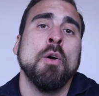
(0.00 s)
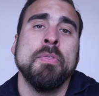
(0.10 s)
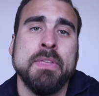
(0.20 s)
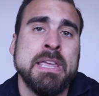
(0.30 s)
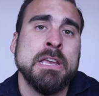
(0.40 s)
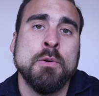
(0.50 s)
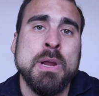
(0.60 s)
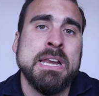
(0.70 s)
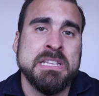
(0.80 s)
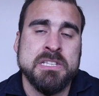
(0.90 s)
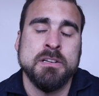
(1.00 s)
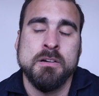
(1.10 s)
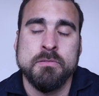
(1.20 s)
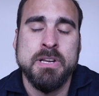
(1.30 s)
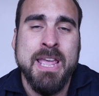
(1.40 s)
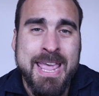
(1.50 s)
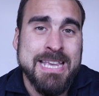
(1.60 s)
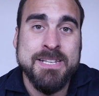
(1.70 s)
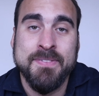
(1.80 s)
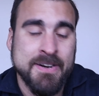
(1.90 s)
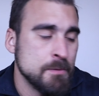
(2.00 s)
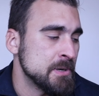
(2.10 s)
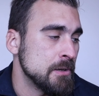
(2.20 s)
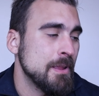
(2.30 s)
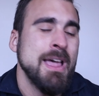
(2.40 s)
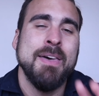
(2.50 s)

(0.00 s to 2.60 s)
on the ingredients alone, is phenomenal.